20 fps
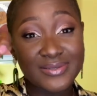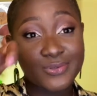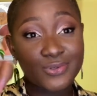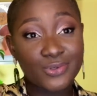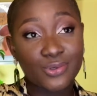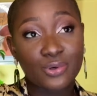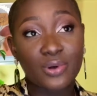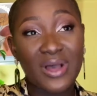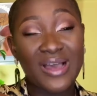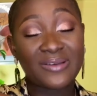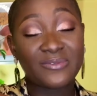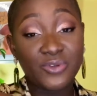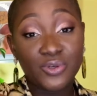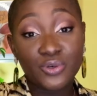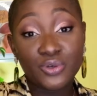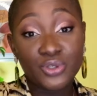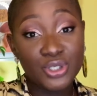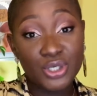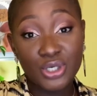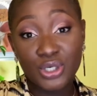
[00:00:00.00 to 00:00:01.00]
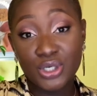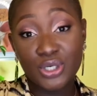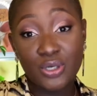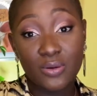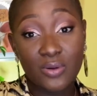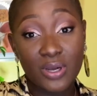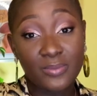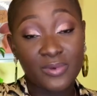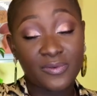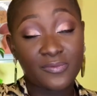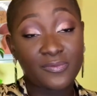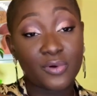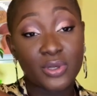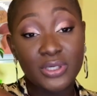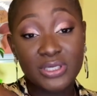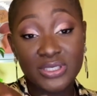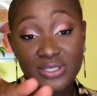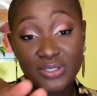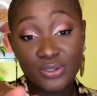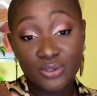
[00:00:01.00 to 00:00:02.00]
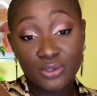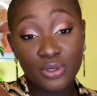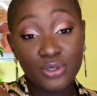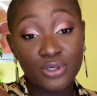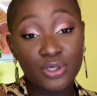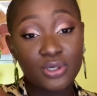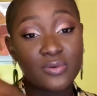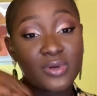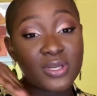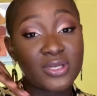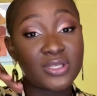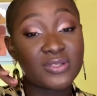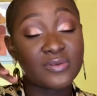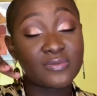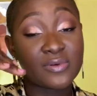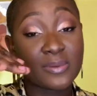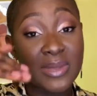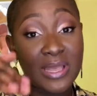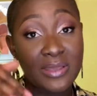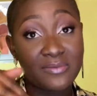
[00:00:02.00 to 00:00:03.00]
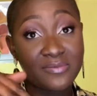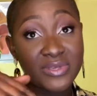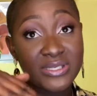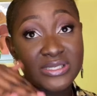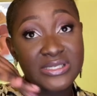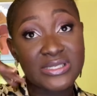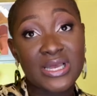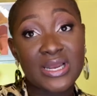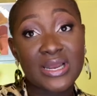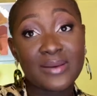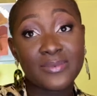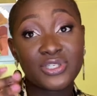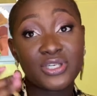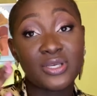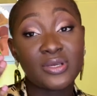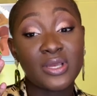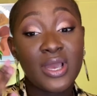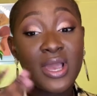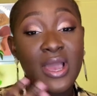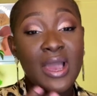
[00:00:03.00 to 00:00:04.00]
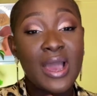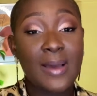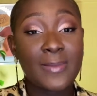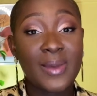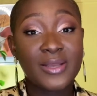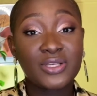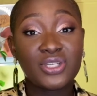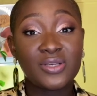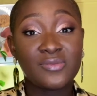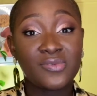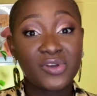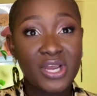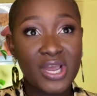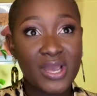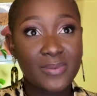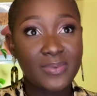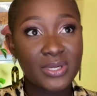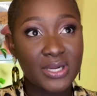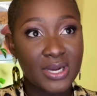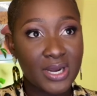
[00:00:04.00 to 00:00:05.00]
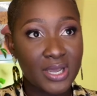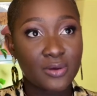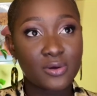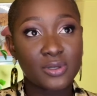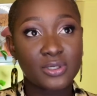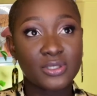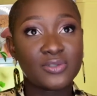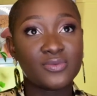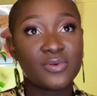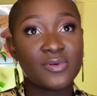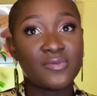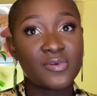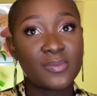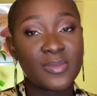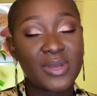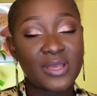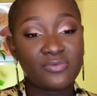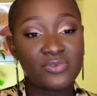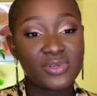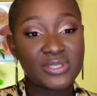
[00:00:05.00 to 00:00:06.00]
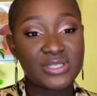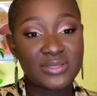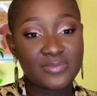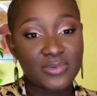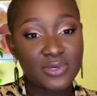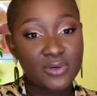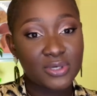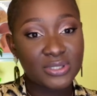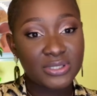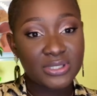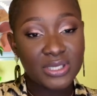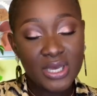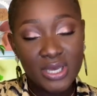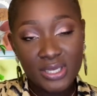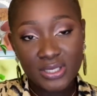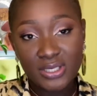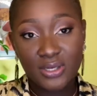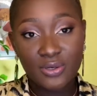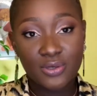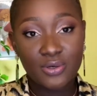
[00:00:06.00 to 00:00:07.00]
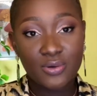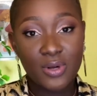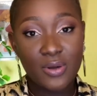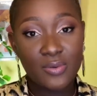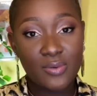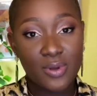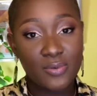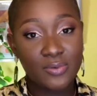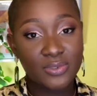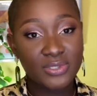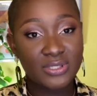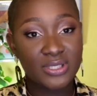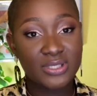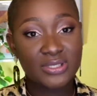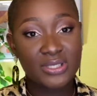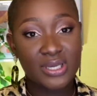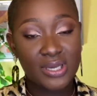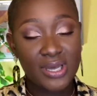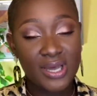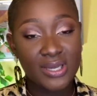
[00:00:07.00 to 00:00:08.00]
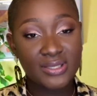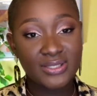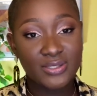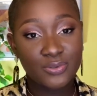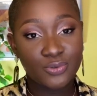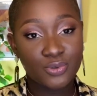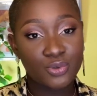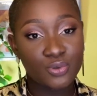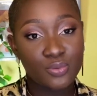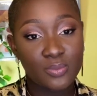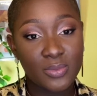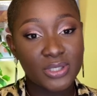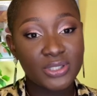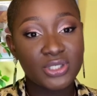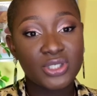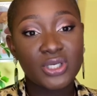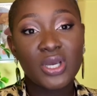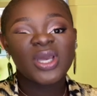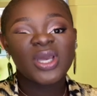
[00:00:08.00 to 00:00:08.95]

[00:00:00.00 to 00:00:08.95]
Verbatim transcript: So I've used Neewer before. This is not Neewer, this is from I V C, and I'm actually I'm actually very happy that I got this one from I V C, because the Neewer one was just like acting too much.